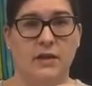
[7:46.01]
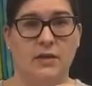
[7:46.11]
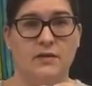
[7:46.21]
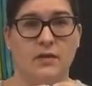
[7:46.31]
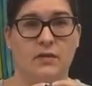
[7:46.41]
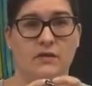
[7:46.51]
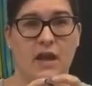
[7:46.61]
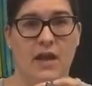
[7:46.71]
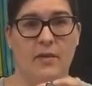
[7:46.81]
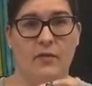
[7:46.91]
So the
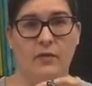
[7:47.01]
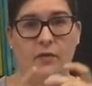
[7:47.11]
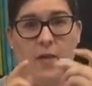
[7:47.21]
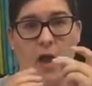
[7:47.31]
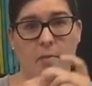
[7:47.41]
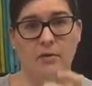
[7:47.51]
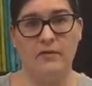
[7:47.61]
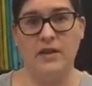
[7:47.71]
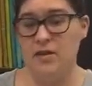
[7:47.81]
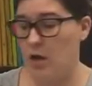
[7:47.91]
timing from the upper
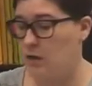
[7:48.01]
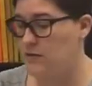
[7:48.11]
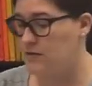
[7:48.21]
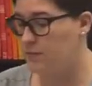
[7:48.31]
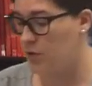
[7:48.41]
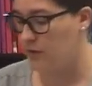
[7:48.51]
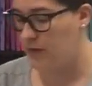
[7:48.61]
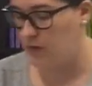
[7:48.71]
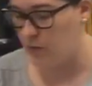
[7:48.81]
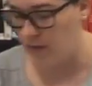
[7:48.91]
feed dogs is
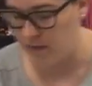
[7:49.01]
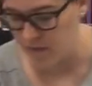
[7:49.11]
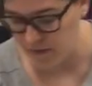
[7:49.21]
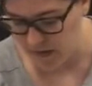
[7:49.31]
perfect with the